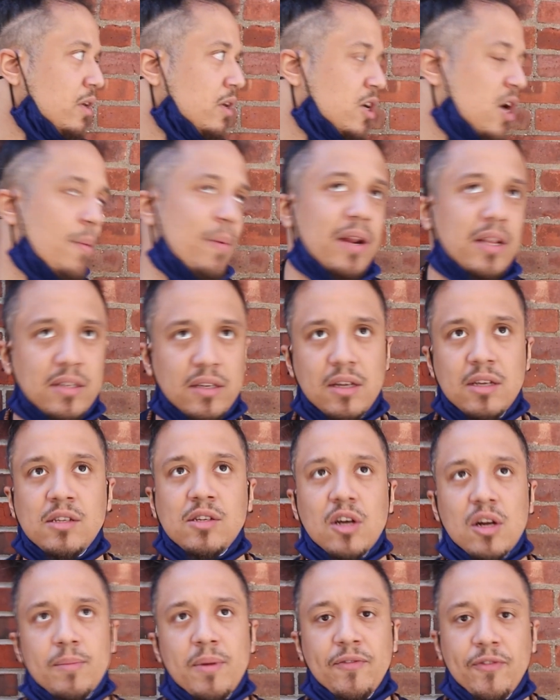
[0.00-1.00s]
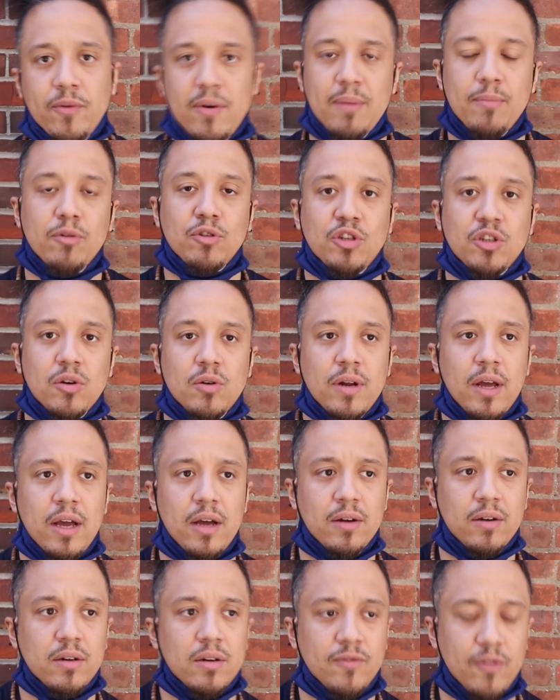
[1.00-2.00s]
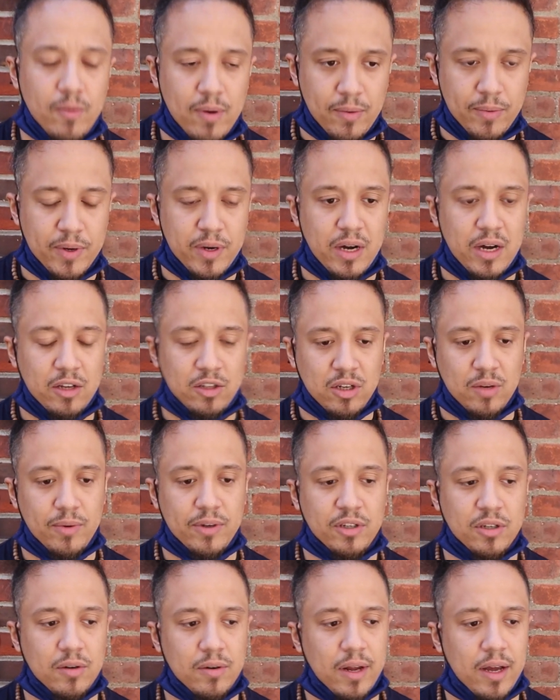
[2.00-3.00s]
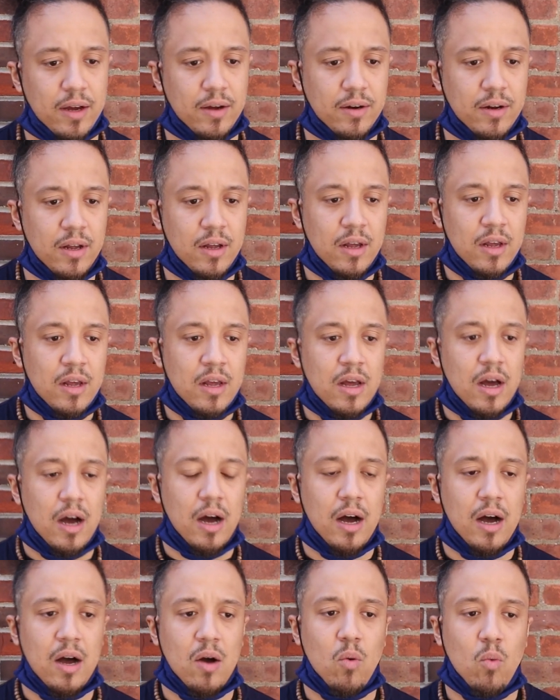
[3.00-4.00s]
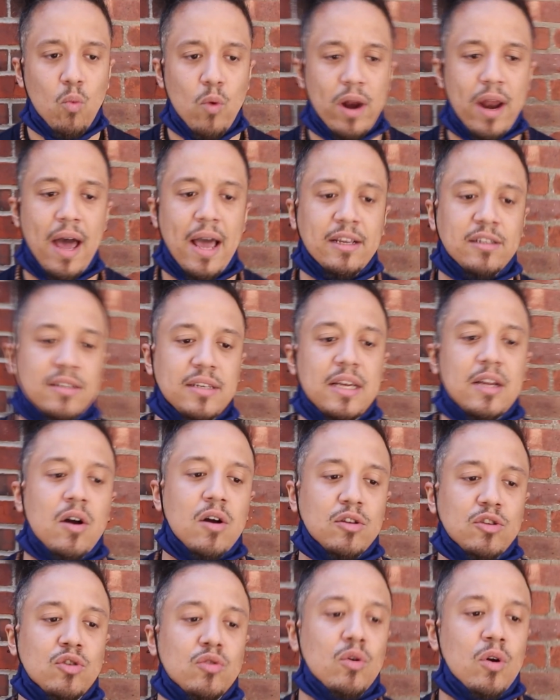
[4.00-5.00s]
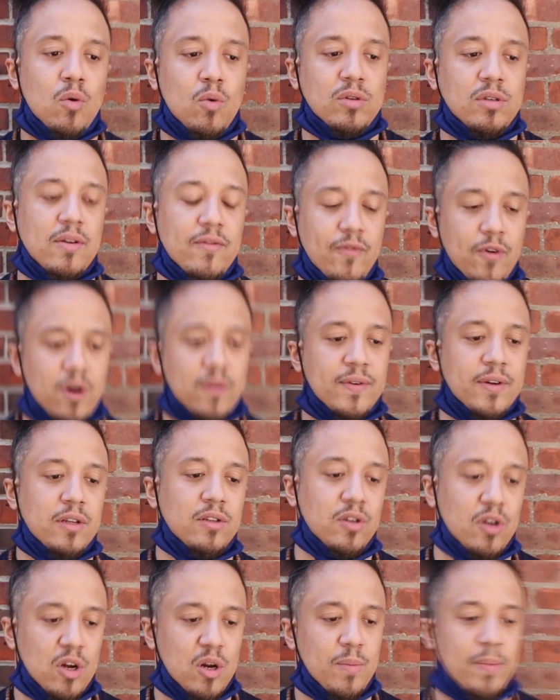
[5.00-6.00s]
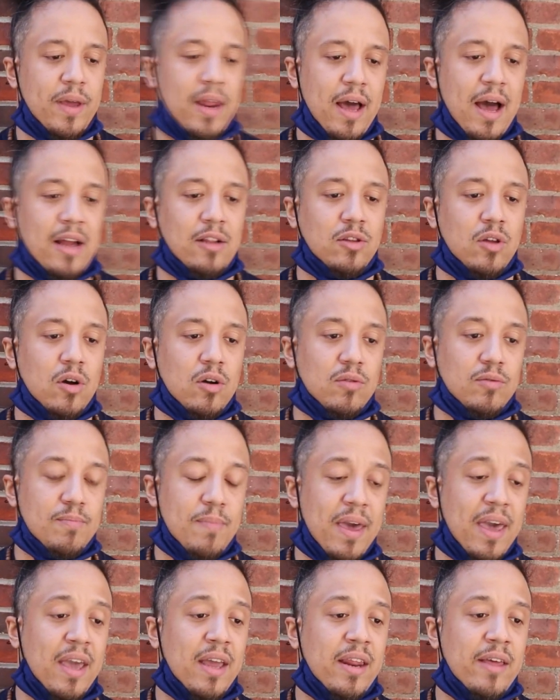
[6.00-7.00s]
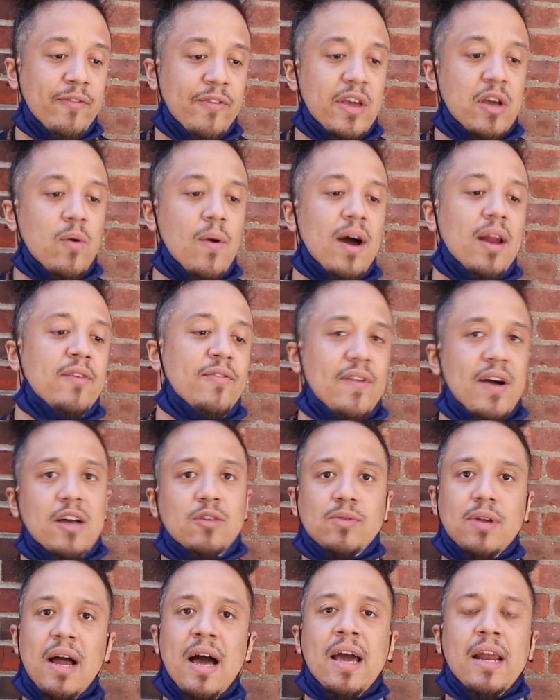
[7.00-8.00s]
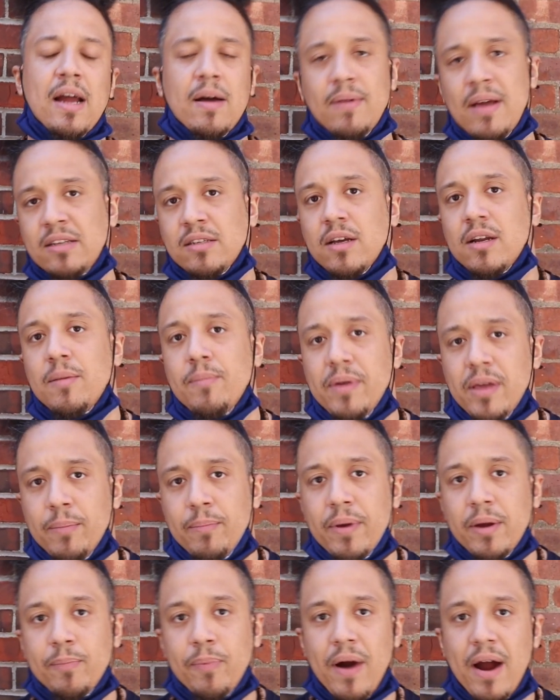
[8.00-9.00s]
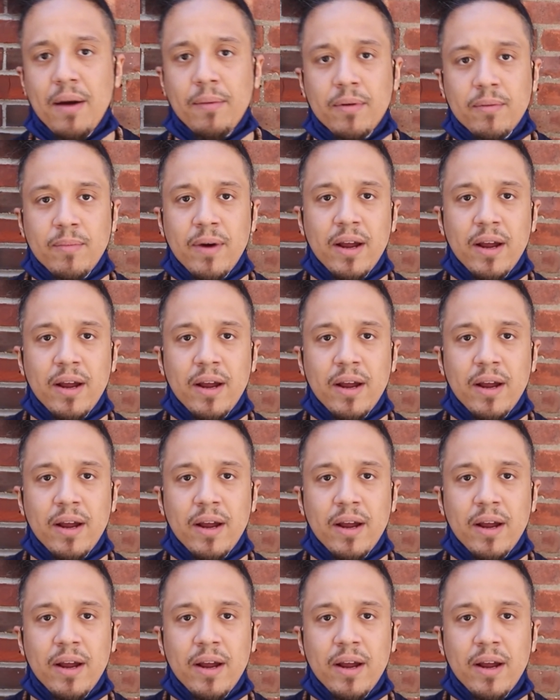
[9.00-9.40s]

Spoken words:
coming into this tournament for Red Bull Subway Showdown, when I seen Arturo was involved in the tournament, I thought, man, if he qualifies with IDOM, that's going to be a big problem,